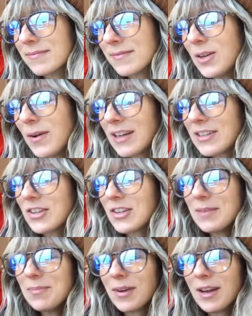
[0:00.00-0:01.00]
You
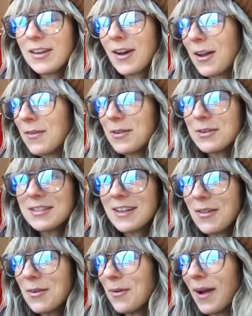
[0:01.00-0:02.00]
actually prayed, God, if there's
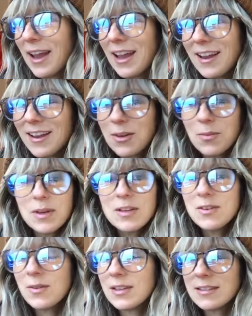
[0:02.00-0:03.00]
another way, could we
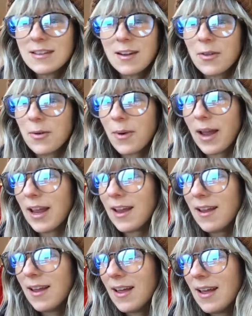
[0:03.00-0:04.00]
do this another
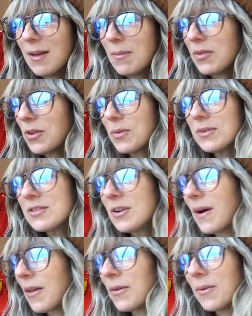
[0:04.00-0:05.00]
way? But there was
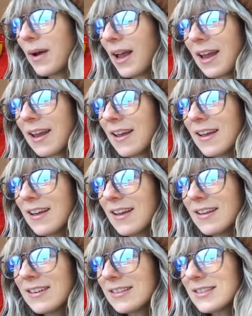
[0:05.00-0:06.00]
no other way.
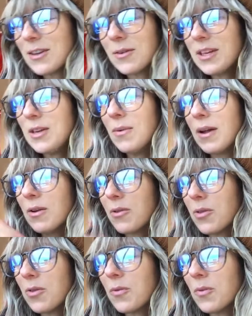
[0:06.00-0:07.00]
So he went
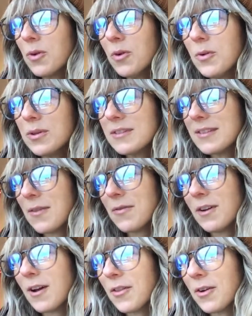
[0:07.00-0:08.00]
through
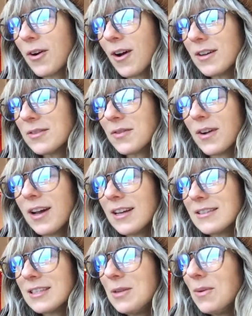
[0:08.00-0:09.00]
suffering on the cross for
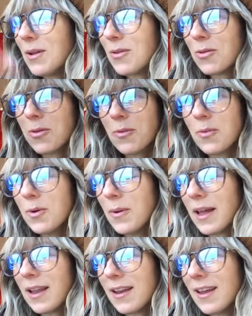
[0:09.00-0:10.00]
us. He went through
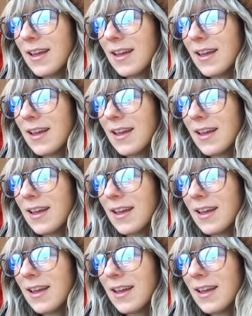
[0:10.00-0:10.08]
it.